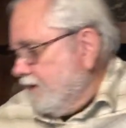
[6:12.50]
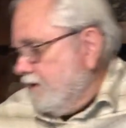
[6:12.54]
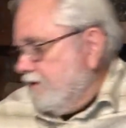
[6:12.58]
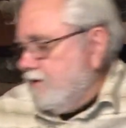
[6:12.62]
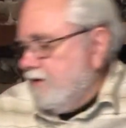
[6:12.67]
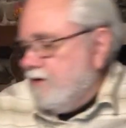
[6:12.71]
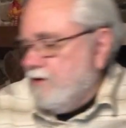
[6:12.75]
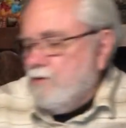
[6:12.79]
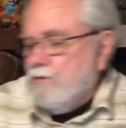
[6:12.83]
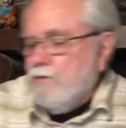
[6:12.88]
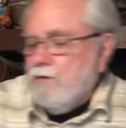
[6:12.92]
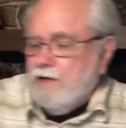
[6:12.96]

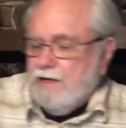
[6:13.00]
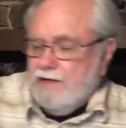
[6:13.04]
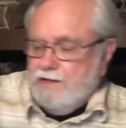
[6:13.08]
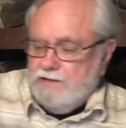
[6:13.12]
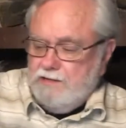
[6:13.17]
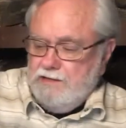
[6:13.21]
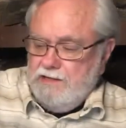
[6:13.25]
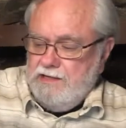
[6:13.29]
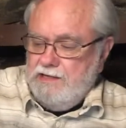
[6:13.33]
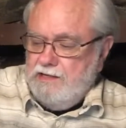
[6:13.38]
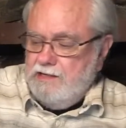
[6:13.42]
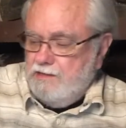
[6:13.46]
that you like
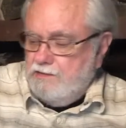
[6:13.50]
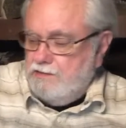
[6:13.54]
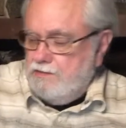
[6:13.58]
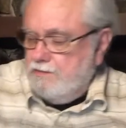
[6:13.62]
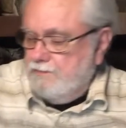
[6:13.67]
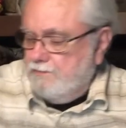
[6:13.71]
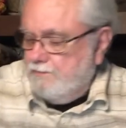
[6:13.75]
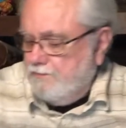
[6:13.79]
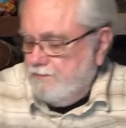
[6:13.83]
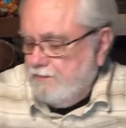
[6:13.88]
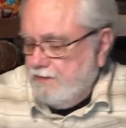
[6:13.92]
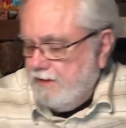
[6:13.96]
to eat.
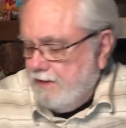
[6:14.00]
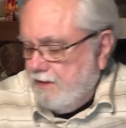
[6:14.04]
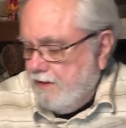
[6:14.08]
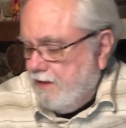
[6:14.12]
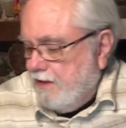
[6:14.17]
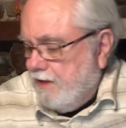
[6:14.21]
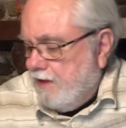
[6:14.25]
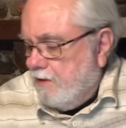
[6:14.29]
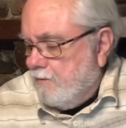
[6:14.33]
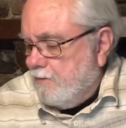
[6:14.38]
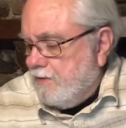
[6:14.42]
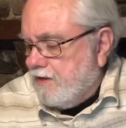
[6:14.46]

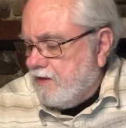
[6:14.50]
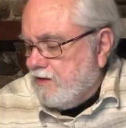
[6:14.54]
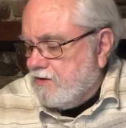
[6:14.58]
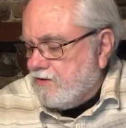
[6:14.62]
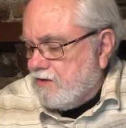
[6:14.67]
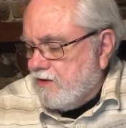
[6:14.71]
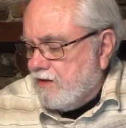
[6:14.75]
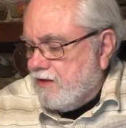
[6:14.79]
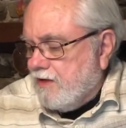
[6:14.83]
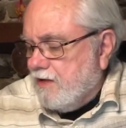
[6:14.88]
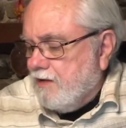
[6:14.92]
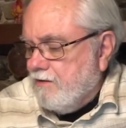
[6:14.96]
And because
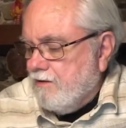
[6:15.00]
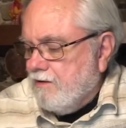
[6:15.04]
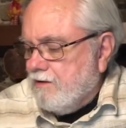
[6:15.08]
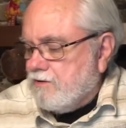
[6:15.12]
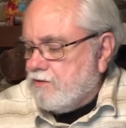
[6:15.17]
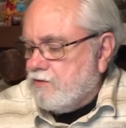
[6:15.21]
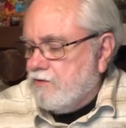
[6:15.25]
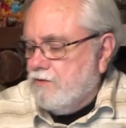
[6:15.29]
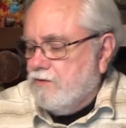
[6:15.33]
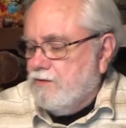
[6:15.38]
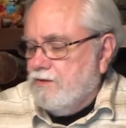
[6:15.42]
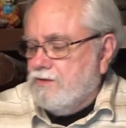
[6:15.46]
our
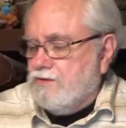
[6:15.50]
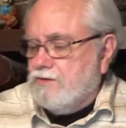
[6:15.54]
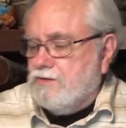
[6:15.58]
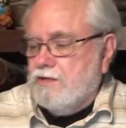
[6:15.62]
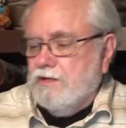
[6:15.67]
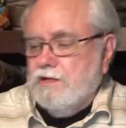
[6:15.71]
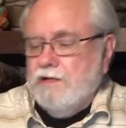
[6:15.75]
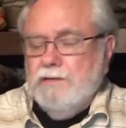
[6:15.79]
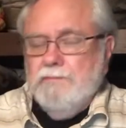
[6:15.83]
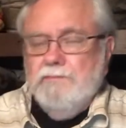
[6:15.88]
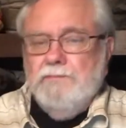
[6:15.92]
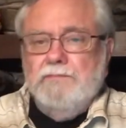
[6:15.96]
character this
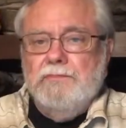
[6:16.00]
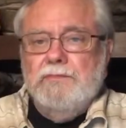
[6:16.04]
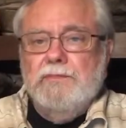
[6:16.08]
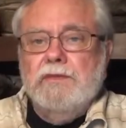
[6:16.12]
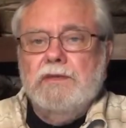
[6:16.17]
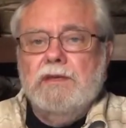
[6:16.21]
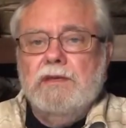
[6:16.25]
time